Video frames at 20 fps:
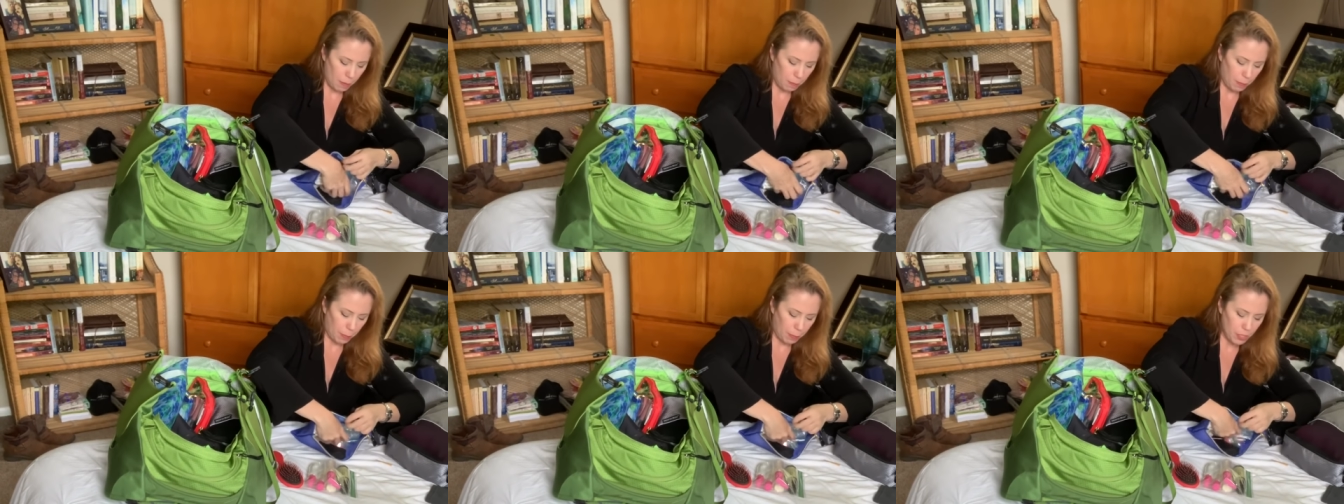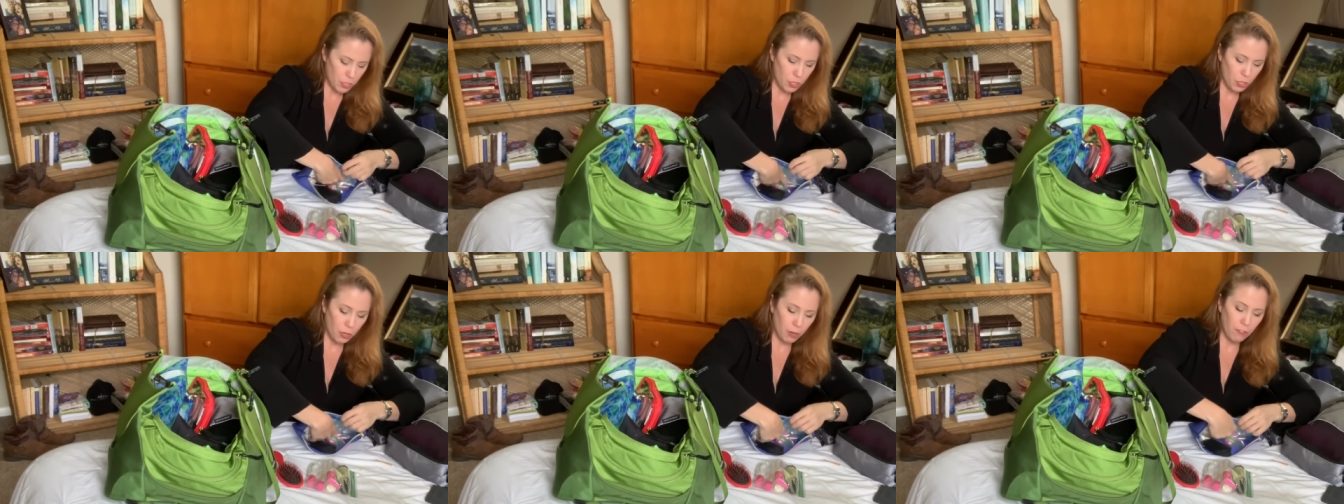But
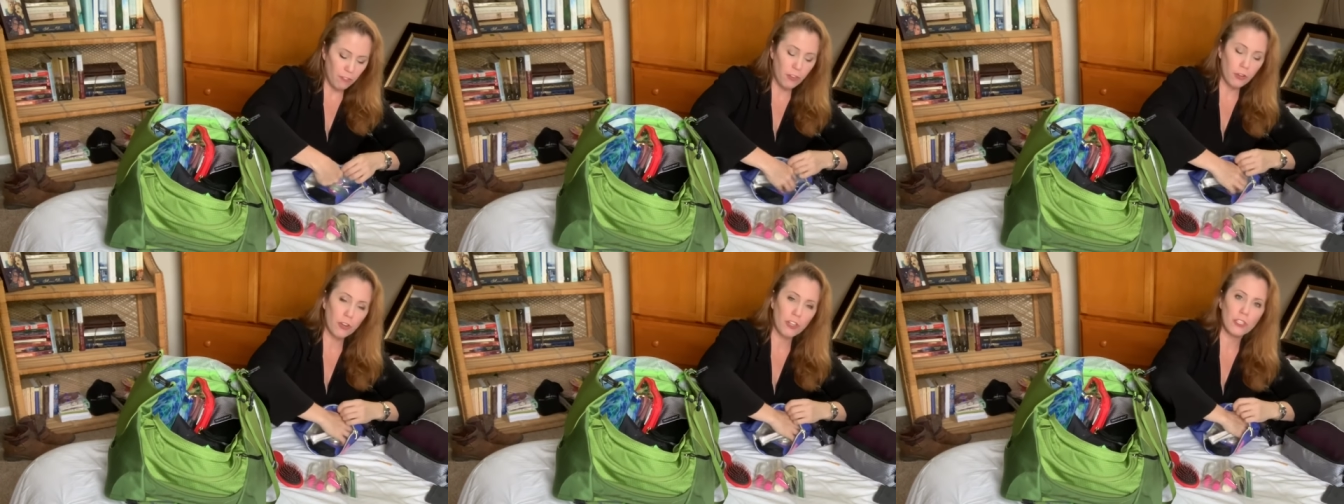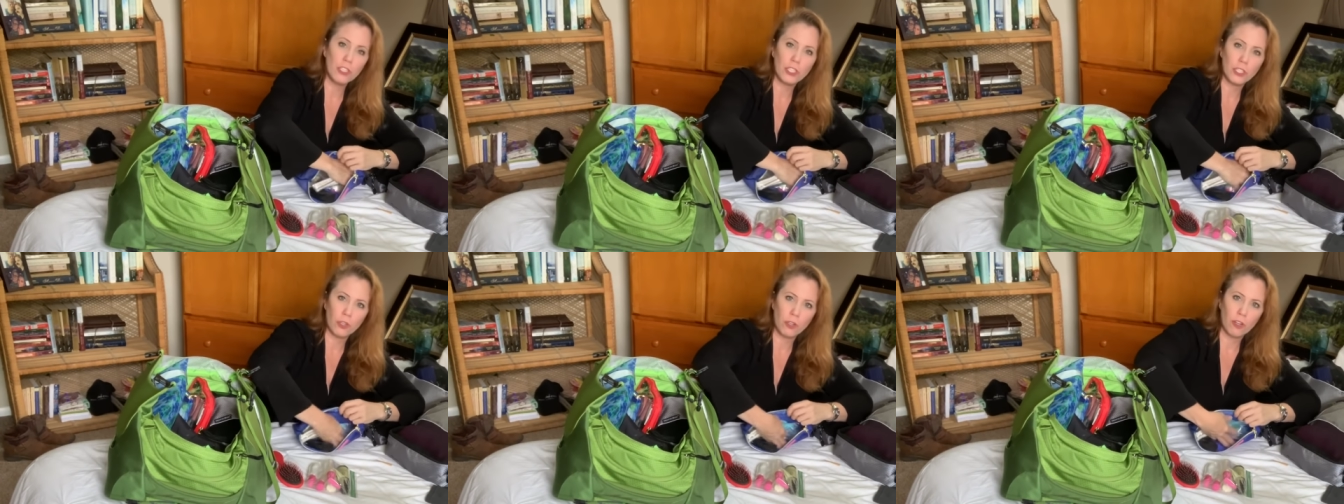be sure, if you're
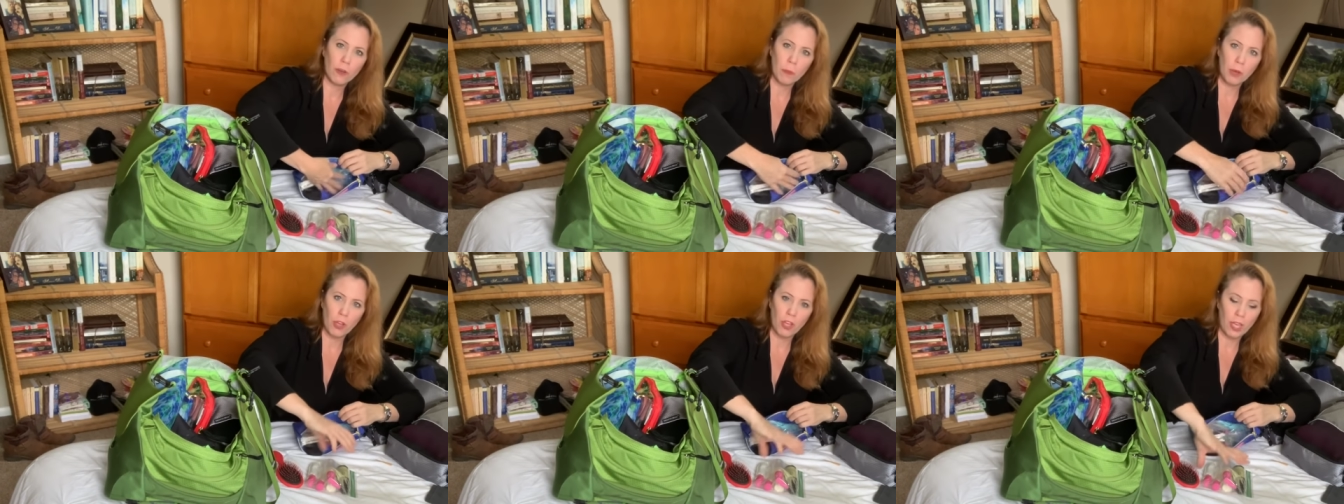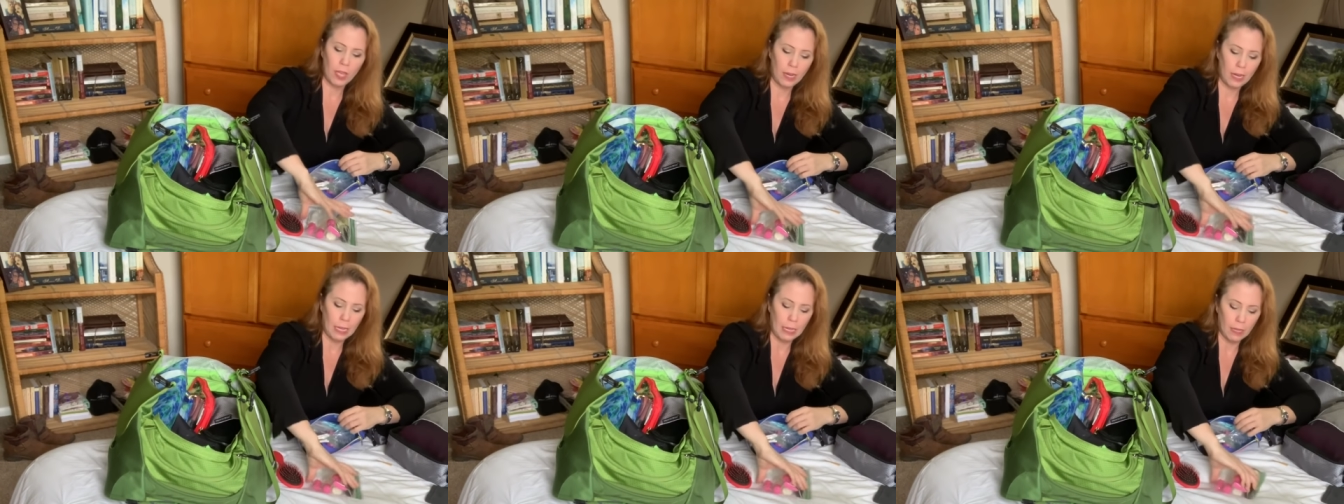concerned
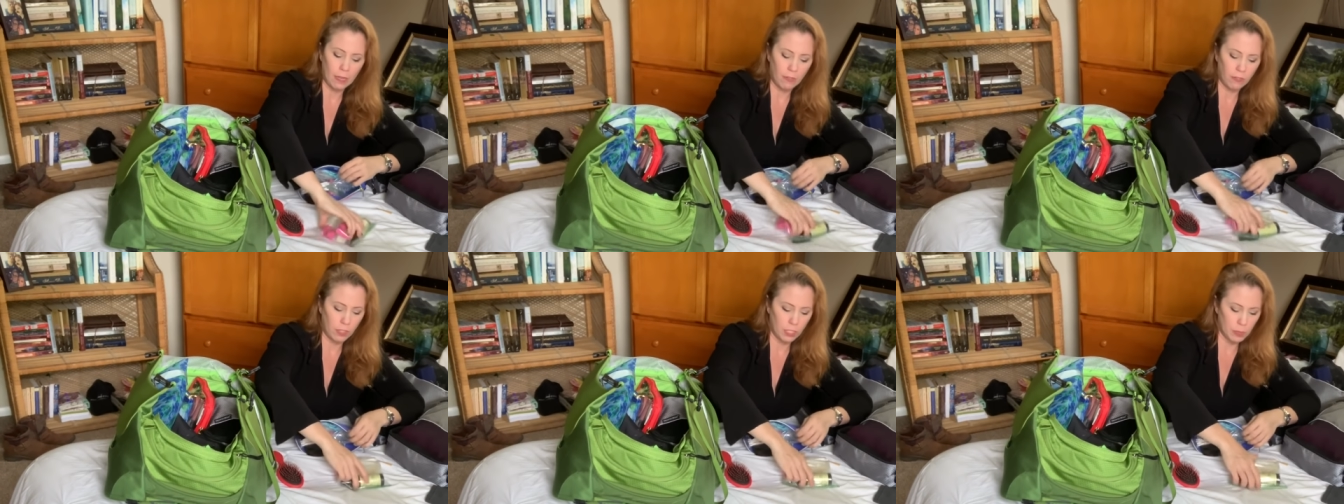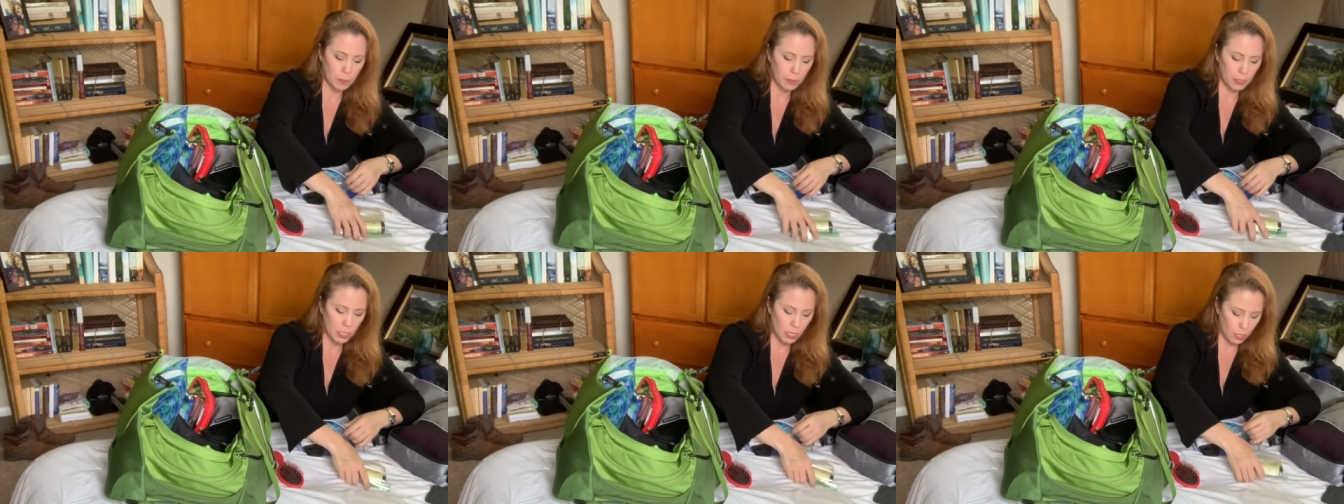about any of
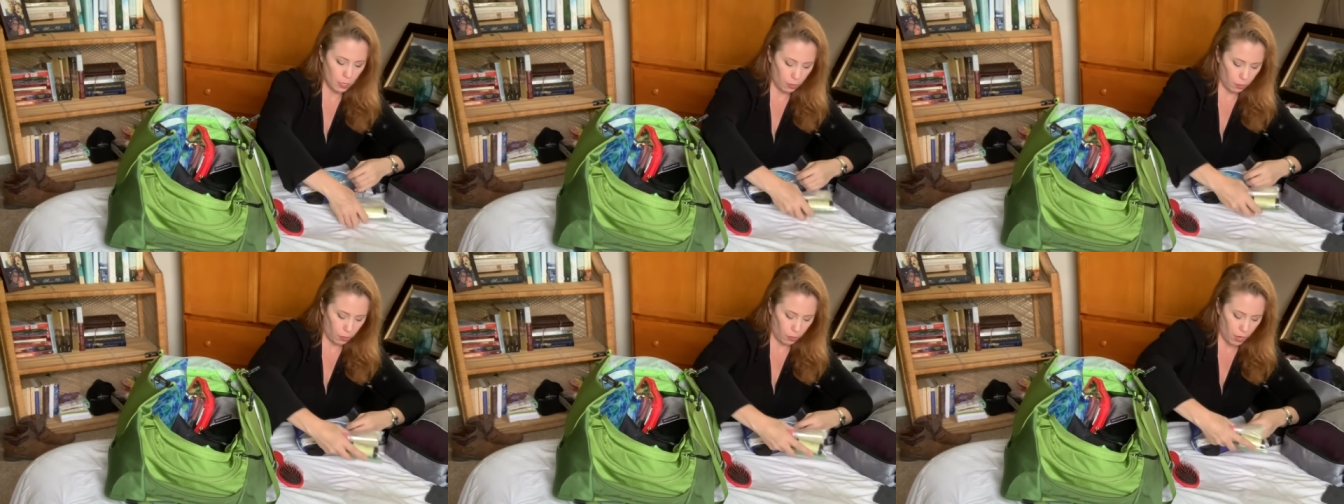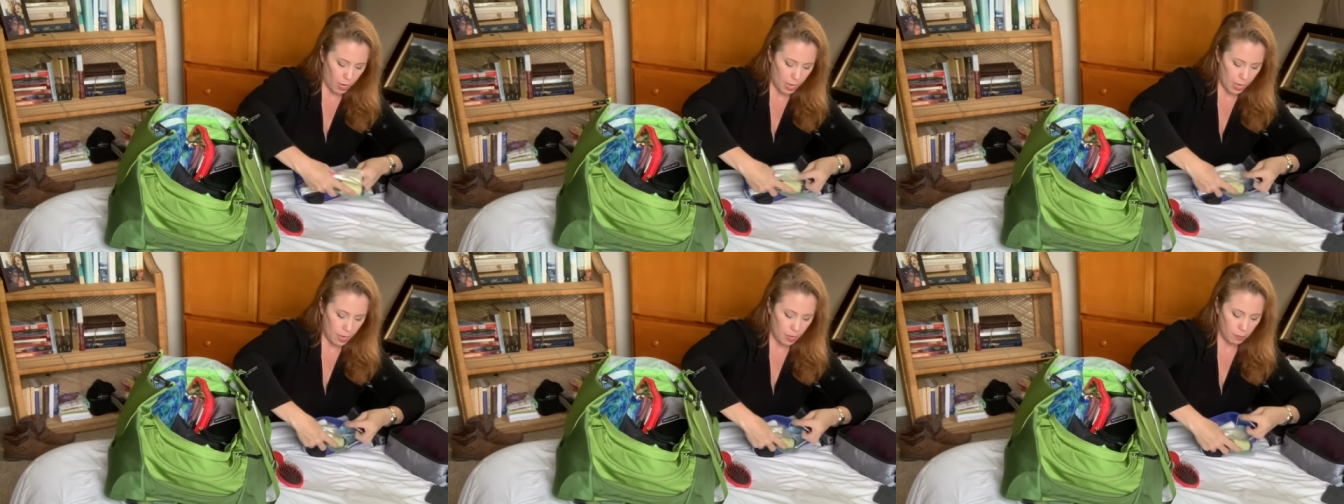these
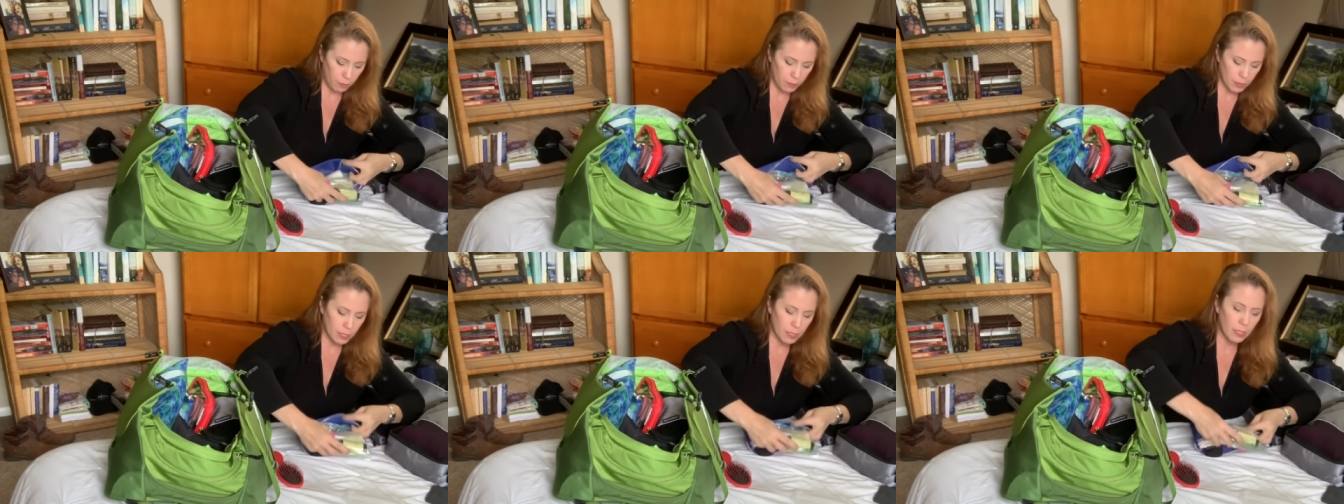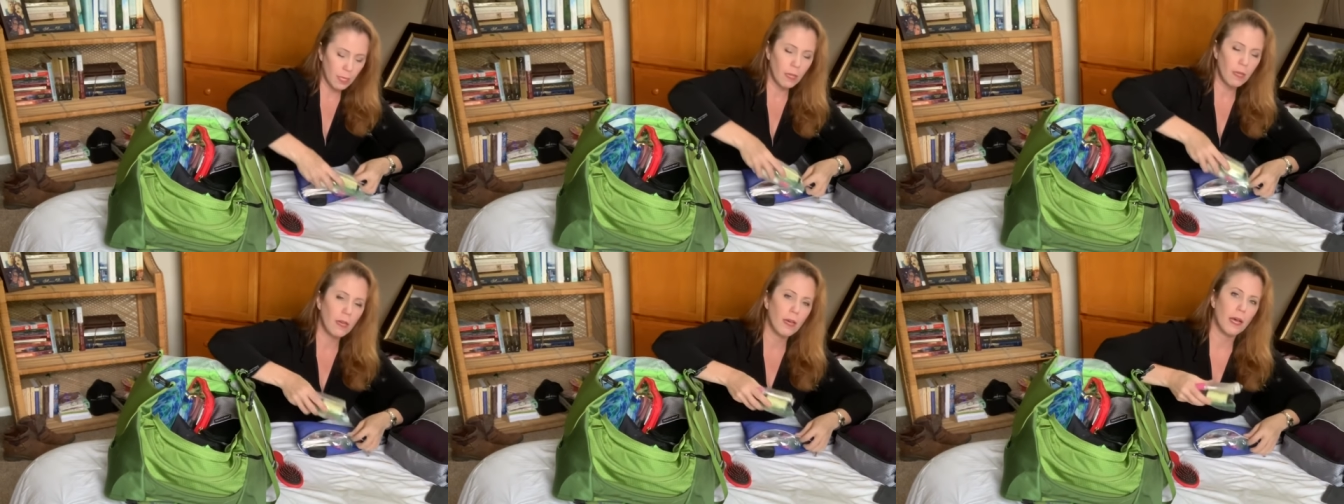particular
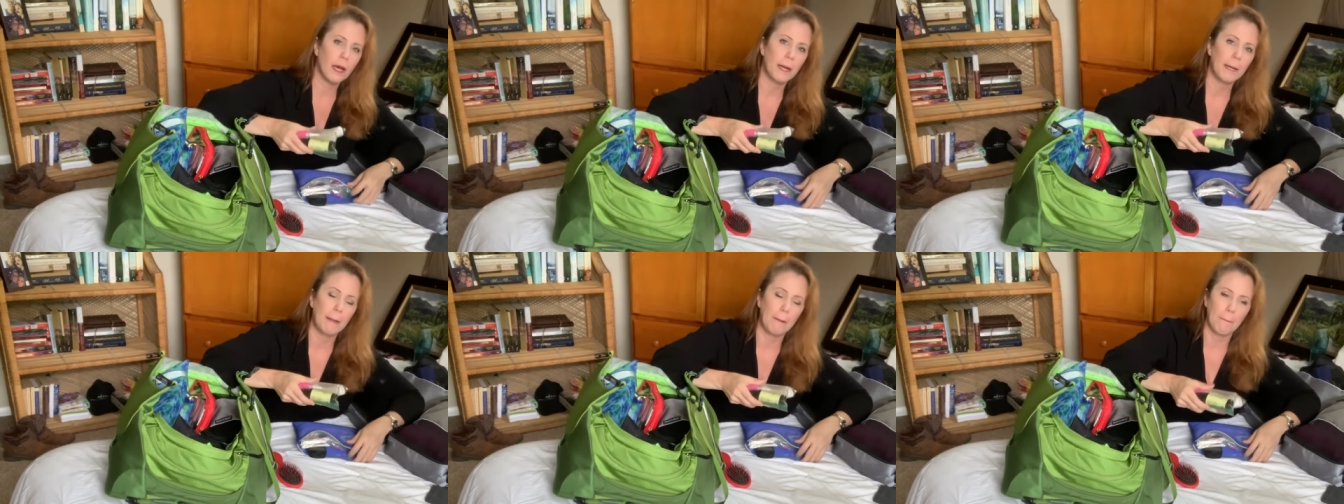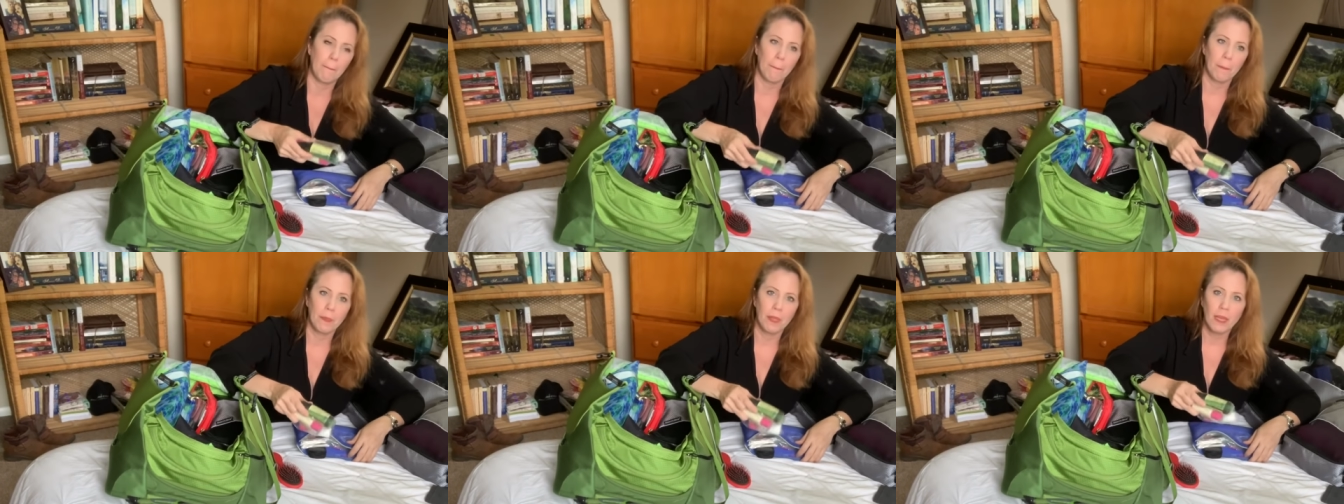items,
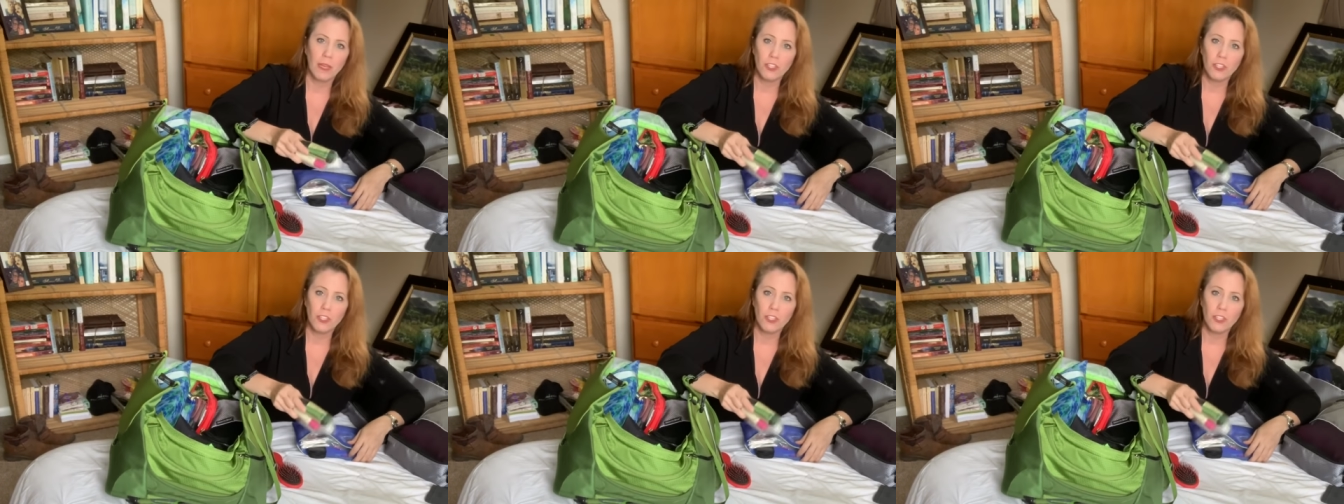um,